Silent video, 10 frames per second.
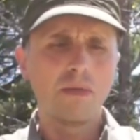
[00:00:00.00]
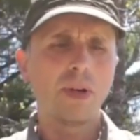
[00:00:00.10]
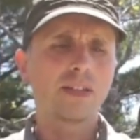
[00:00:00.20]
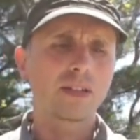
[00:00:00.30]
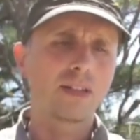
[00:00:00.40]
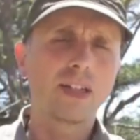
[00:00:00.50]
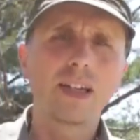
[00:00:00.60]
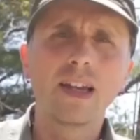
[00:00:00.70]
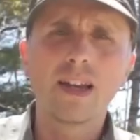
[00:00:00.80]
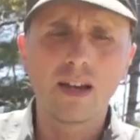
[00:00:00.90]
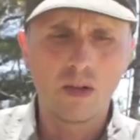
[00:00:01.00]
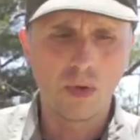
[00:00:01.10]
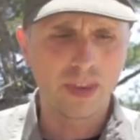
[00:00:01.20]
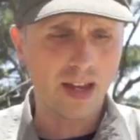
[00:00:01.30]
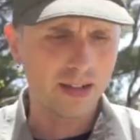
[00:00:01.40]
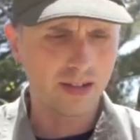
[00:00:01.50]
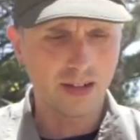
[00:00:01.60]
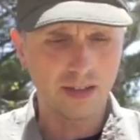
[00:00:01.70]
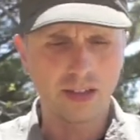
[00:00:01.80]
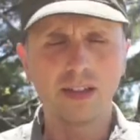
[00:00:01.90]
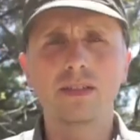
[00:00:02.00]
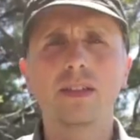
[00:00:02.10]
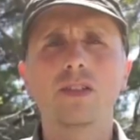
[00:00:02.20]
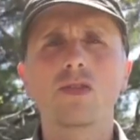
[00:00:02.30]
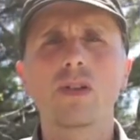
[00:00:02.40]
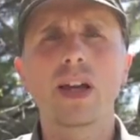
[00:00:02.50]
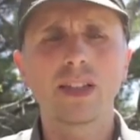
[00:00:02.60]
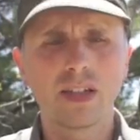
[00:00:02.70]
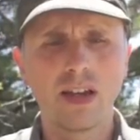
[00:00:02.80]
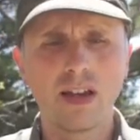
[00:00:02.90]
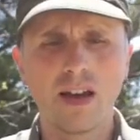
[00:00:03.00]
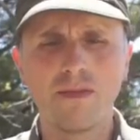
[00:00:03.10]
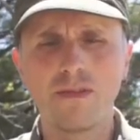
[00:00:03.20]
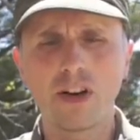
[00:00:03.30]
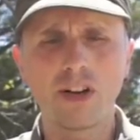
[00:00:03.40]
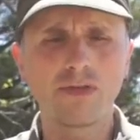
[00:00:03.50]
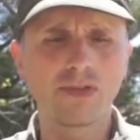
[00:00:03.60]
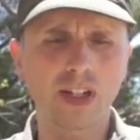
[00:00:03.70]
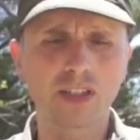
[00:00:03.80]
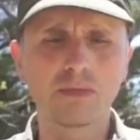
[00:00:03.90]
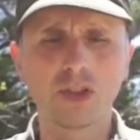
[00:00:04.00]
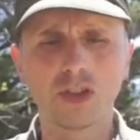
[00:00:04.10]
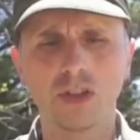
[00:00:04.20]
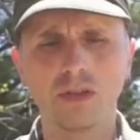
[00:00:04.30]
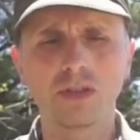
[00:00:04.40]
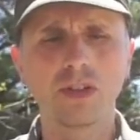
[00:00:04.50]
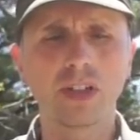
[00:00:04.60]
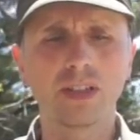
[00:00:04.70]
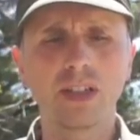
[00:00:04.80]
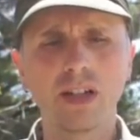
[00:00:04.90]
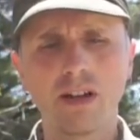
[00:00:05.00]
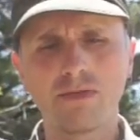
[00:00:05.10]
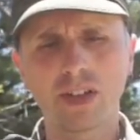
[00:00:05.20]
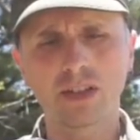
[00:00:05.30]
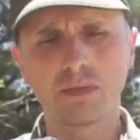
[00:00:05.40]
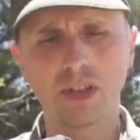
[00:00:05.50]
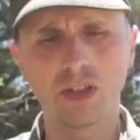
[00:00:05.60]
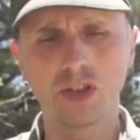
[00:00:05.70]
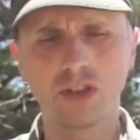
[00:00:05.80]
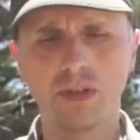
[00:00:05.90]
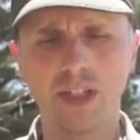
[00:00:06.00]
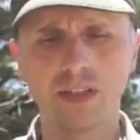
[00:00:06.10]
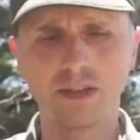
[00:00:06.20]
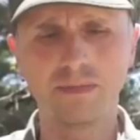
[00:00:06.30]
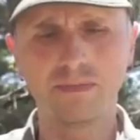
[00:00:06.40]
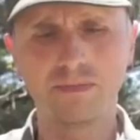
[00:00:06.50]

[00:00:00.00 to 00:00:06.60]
Basically, what that does is it creates a very flexible shoe, so you can see how flexible this shoe is,